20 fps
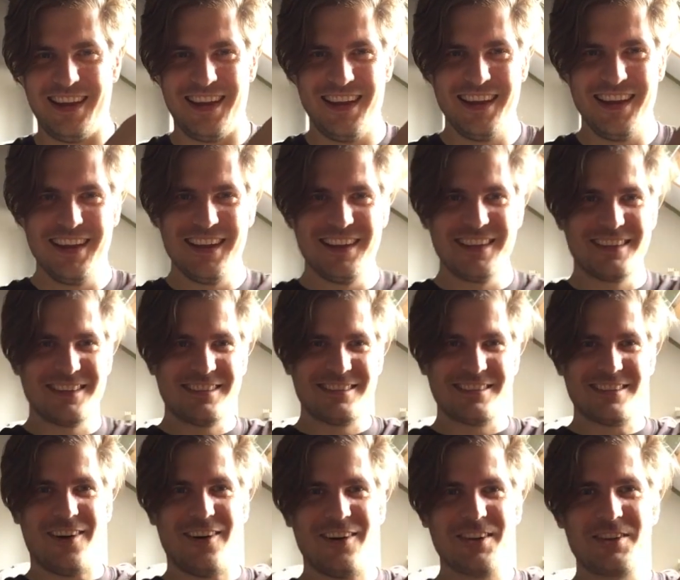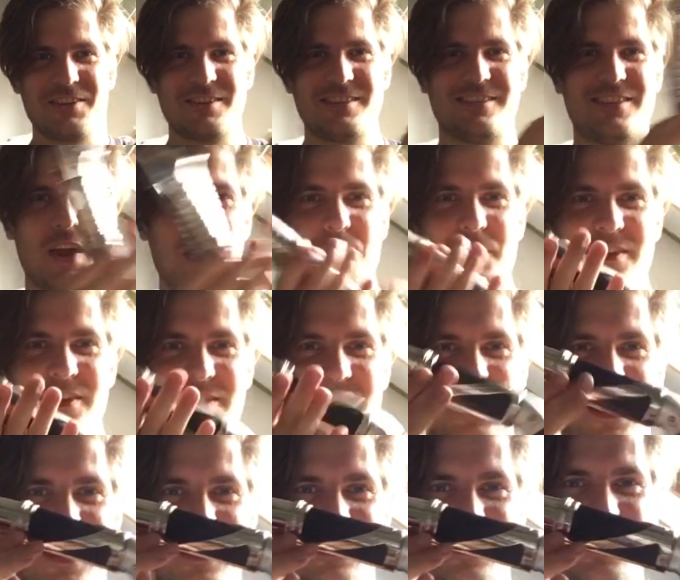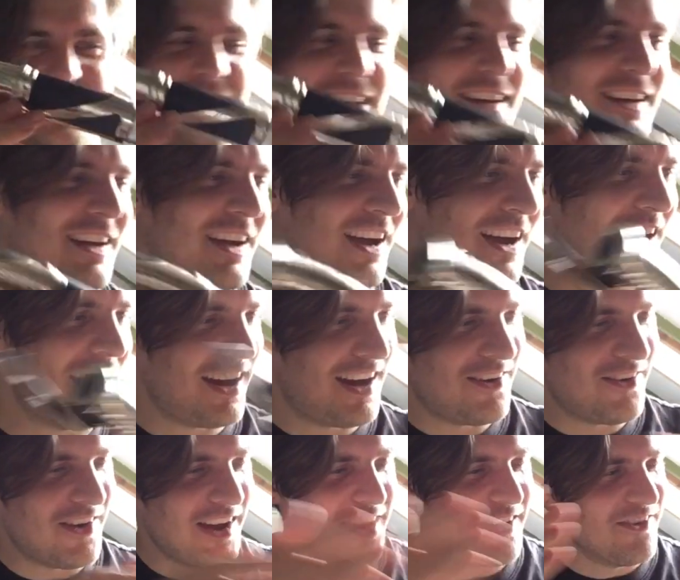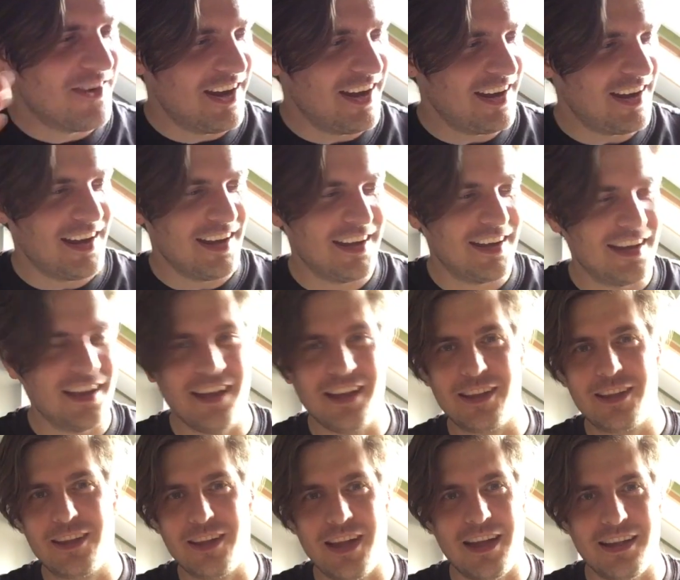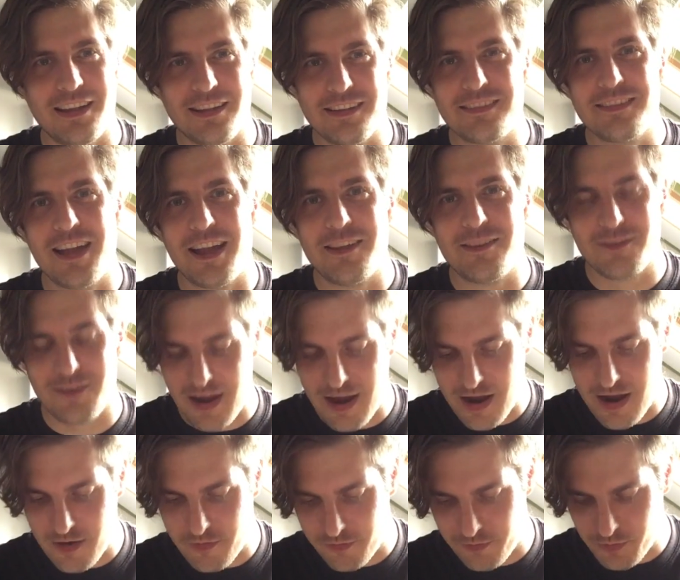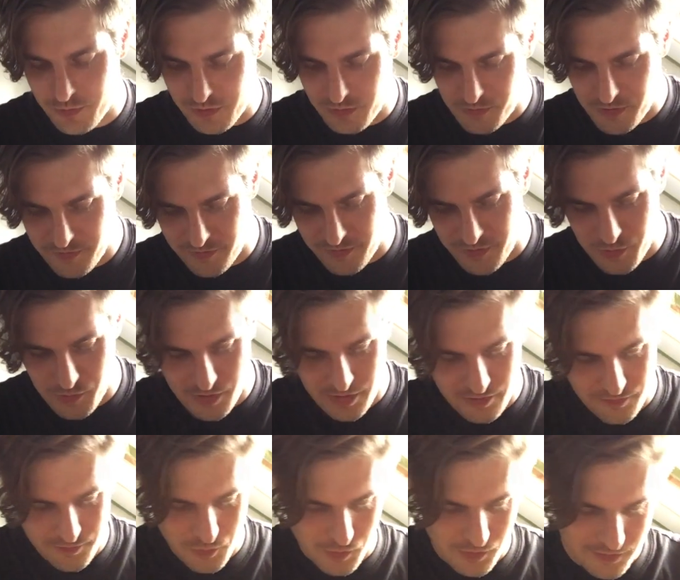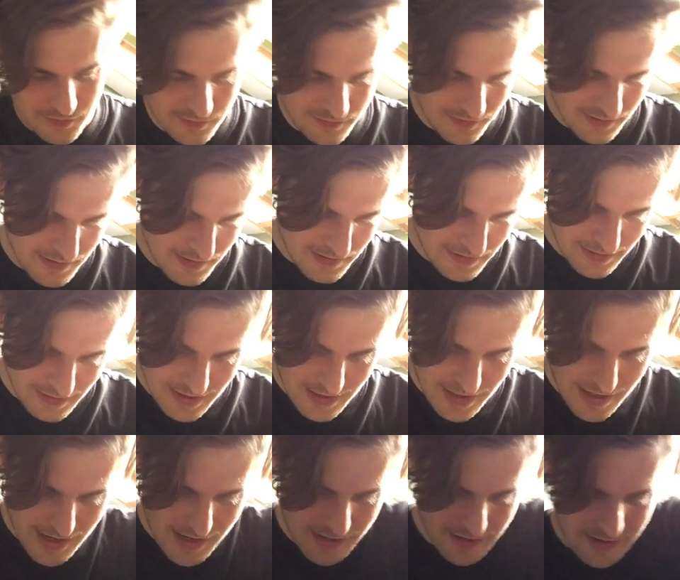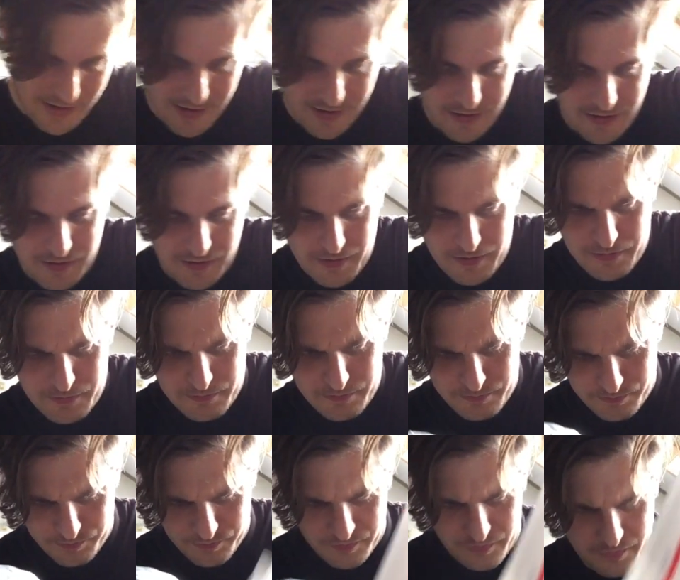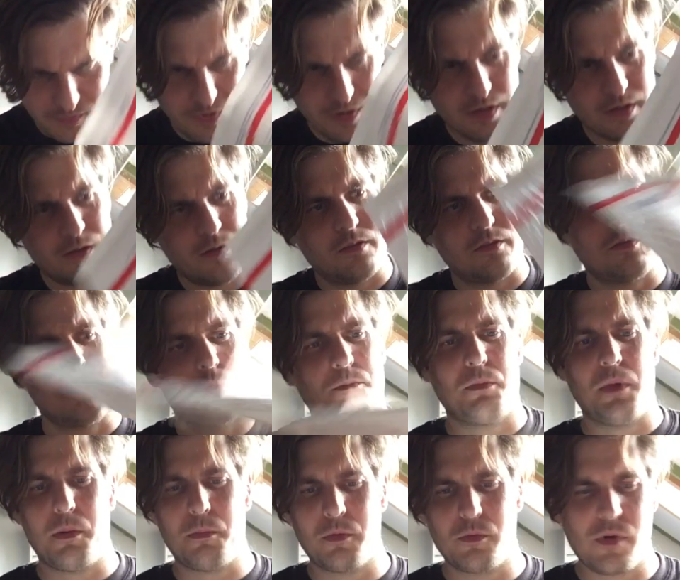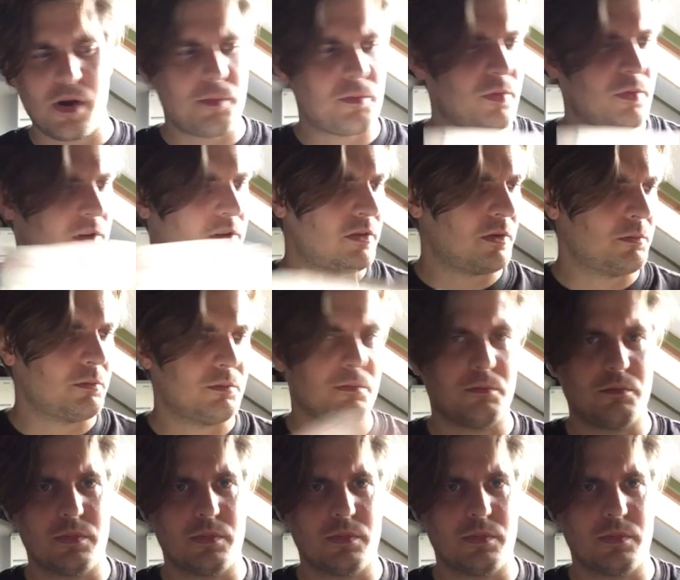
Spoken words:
This is Ultra Saber sizing. It's nice to have. I'm gonna review it, of course, and then some bubble wrap with some